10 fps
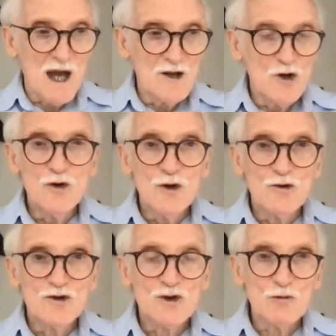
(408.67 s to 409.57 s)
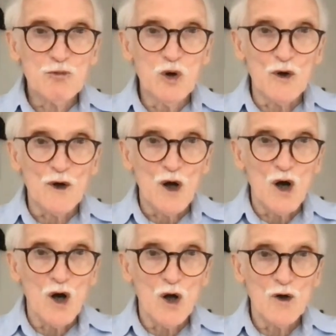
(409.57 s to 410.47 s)
you should put
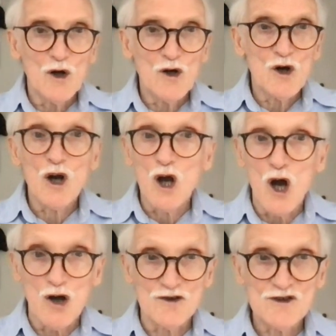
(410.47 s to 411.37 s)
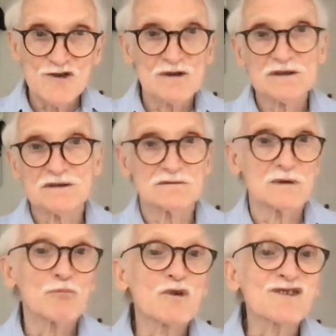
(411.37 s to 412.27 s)
on your cost,
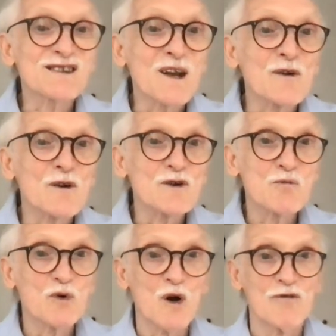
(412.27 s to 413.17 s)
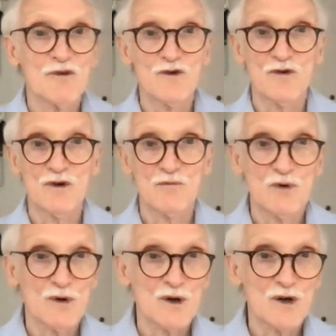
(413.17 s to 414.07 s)
what percentage profit you can
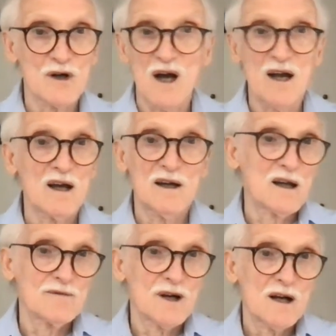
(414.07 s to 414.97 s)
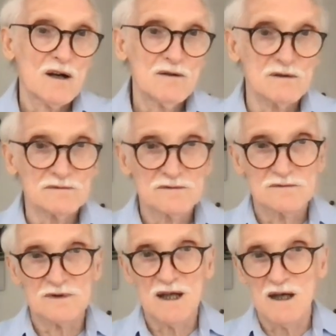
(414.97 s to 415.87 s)
put on your cost. I haven't a clue,
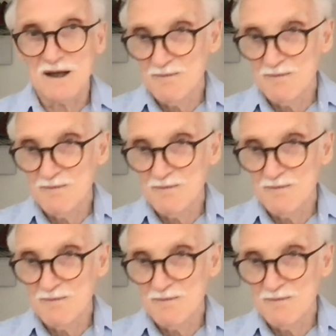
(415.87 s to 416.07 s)
really,